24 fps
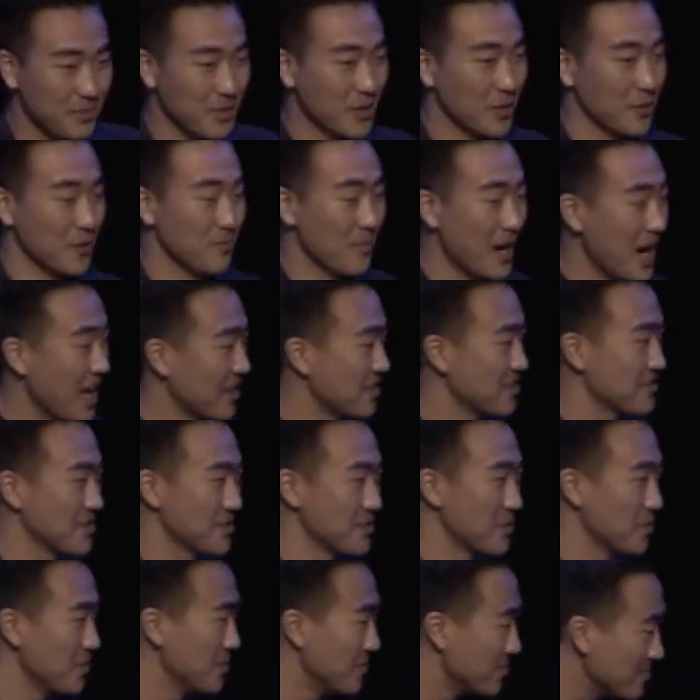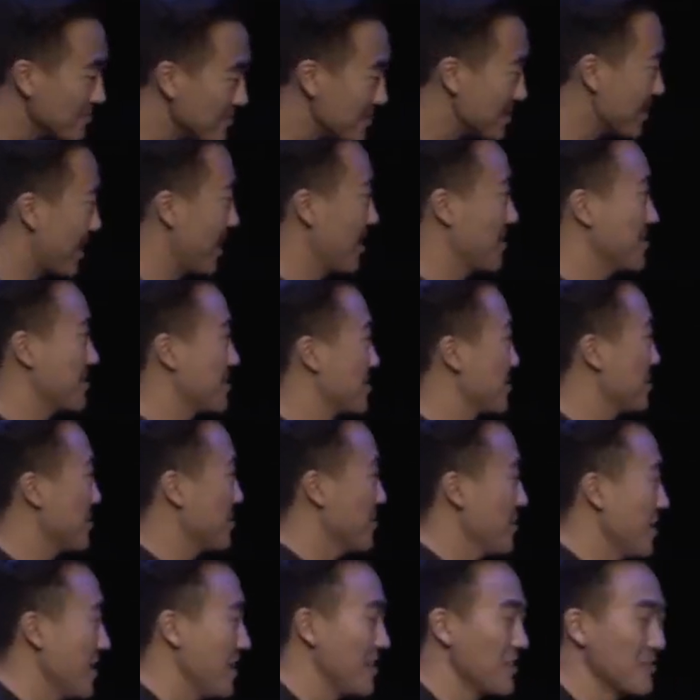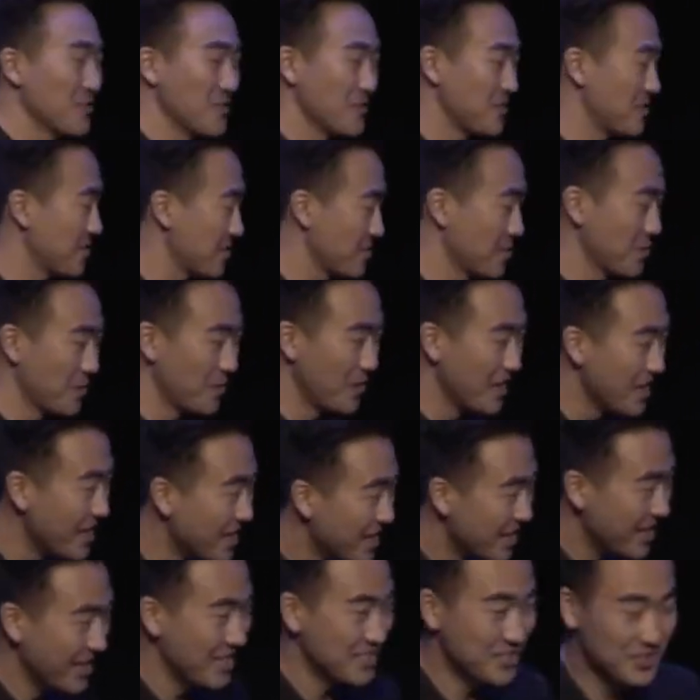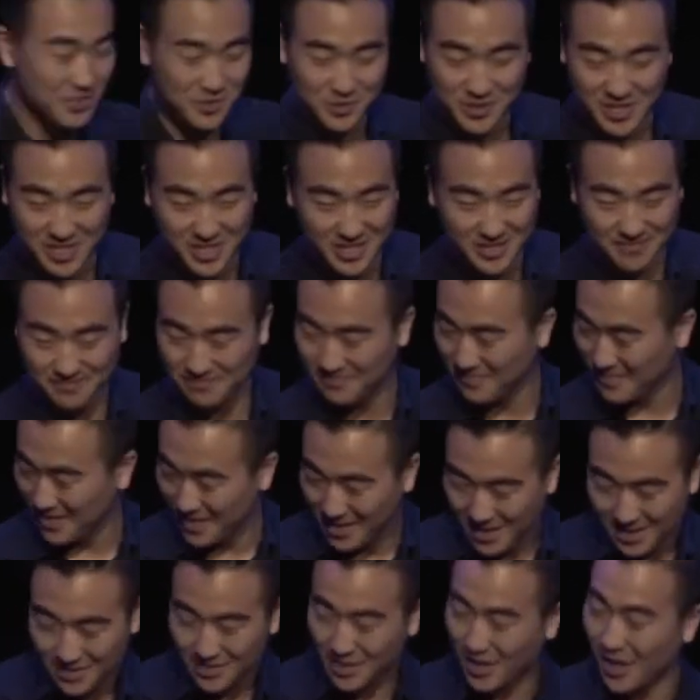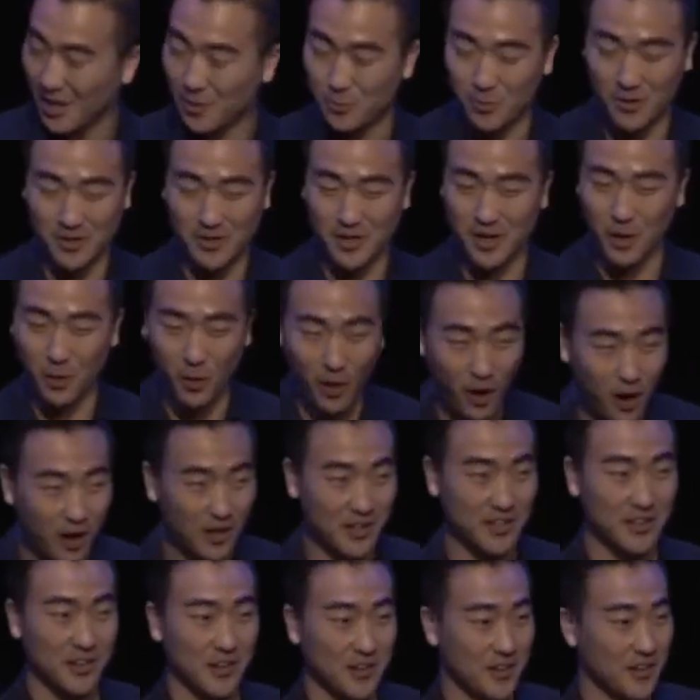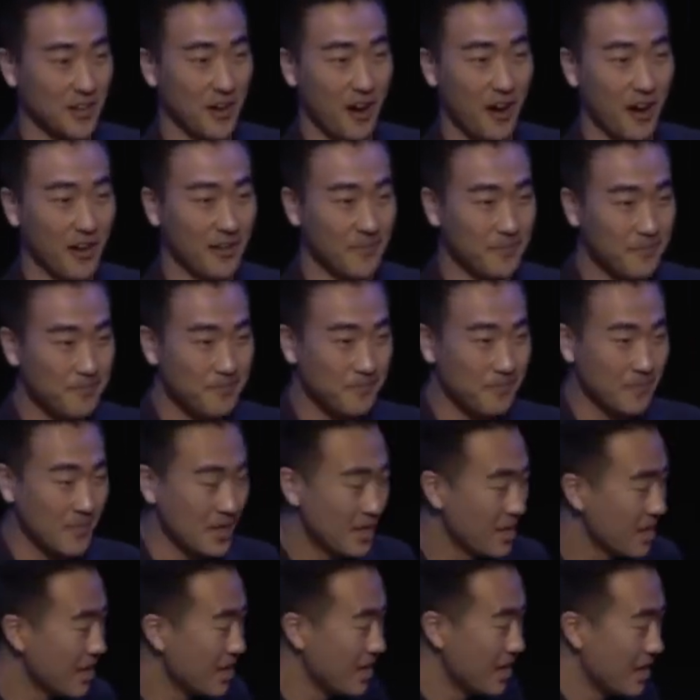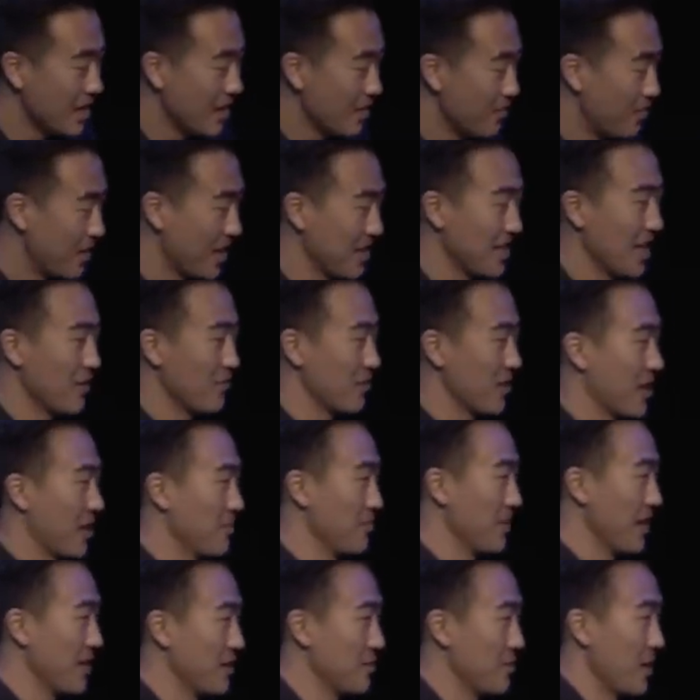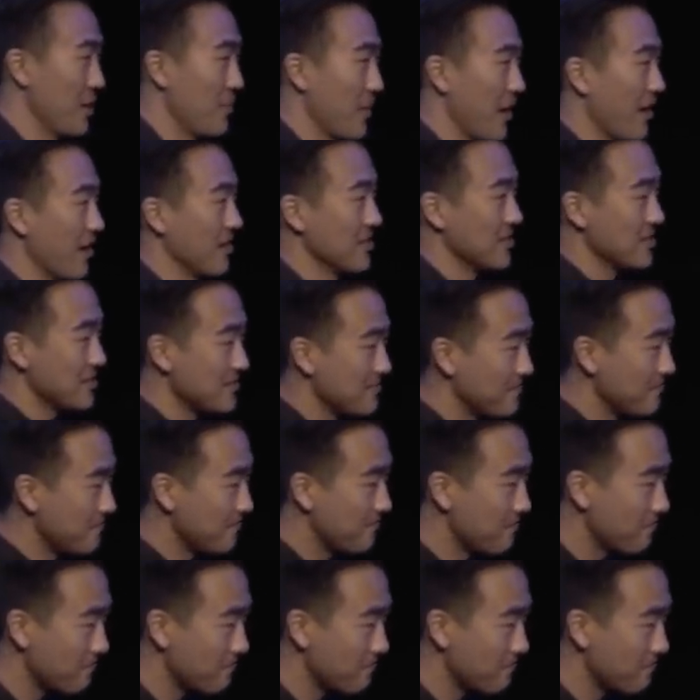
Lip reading: made me go to math school, science school, English school, history, taekwondo, on and on and on. But I never complained to my parents.